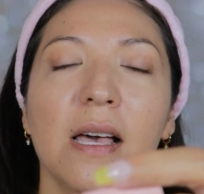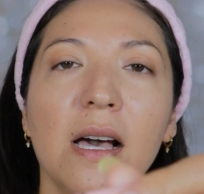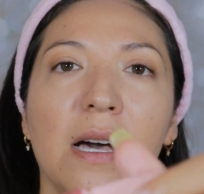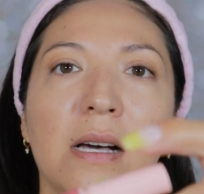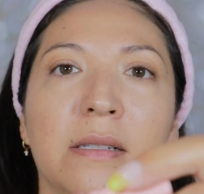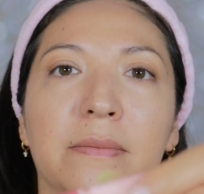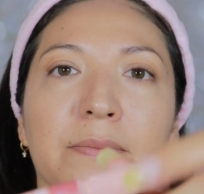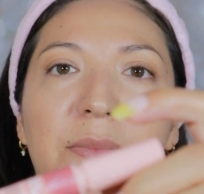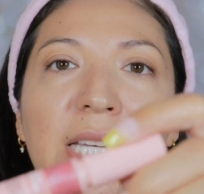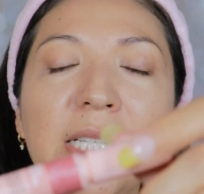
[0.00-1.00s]

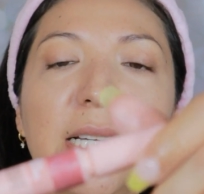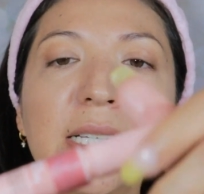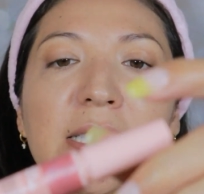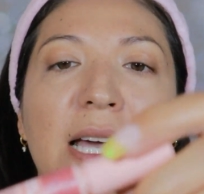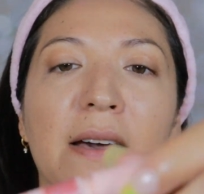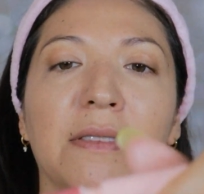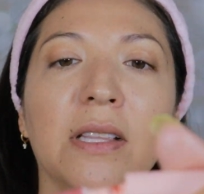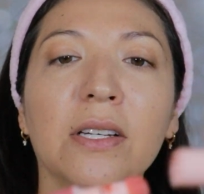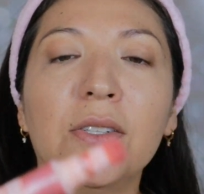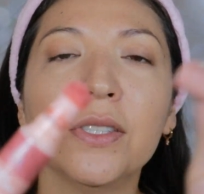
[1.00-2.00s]
It does have the
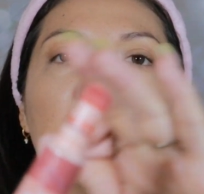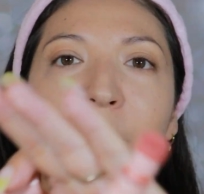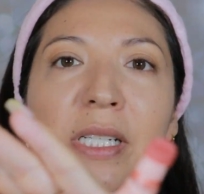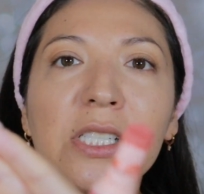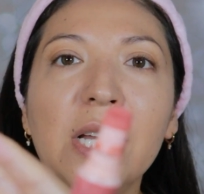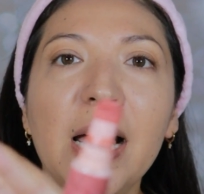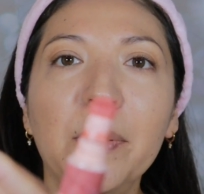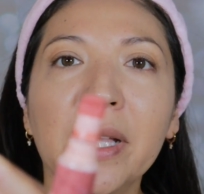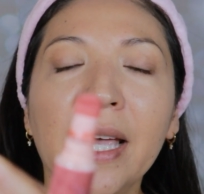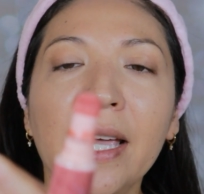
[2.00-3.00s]
little sponge
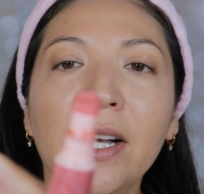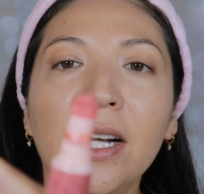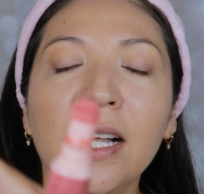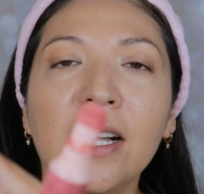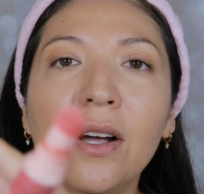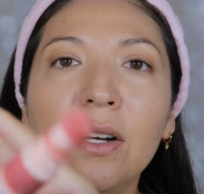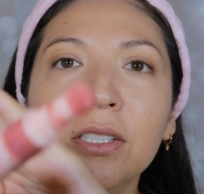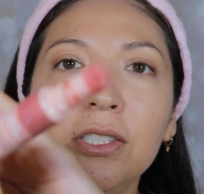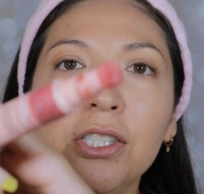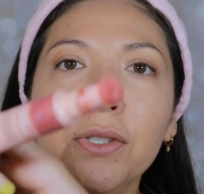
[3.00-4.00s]
applicator, and all
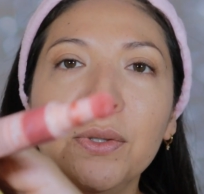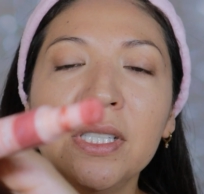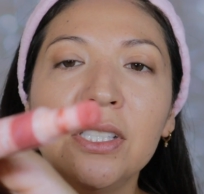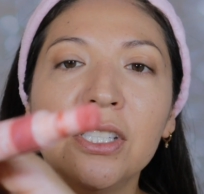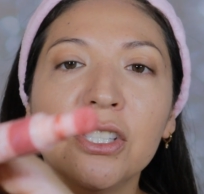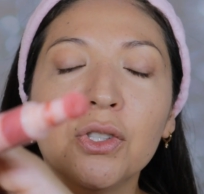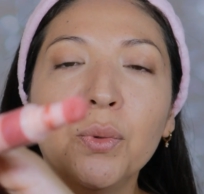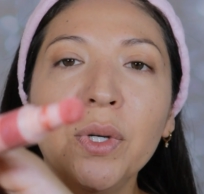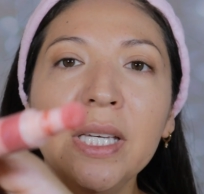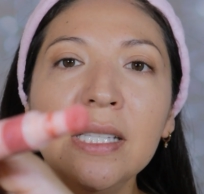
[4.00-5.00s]
you do is just
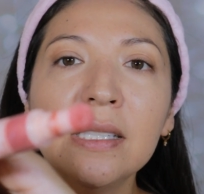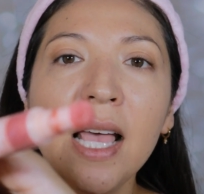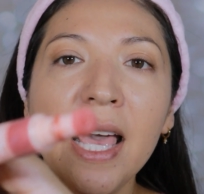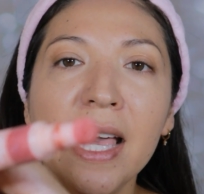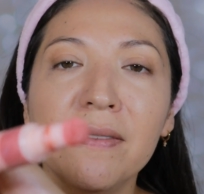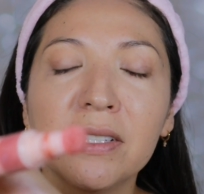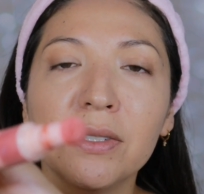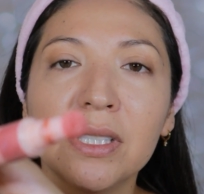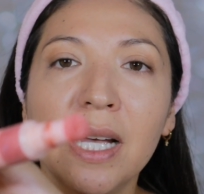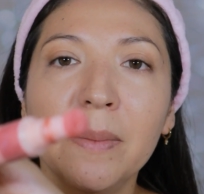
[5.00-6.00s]
squeeze every
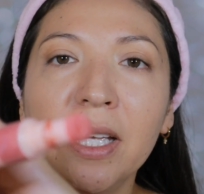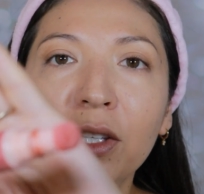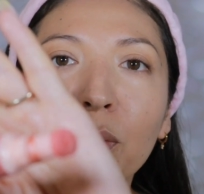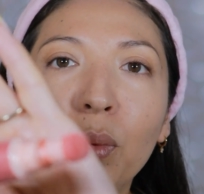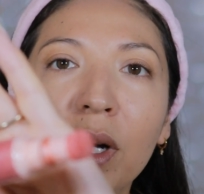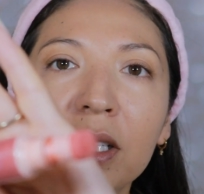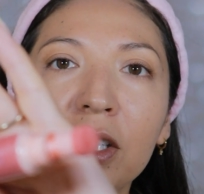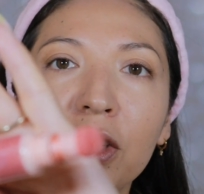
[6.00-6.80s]
single time that you want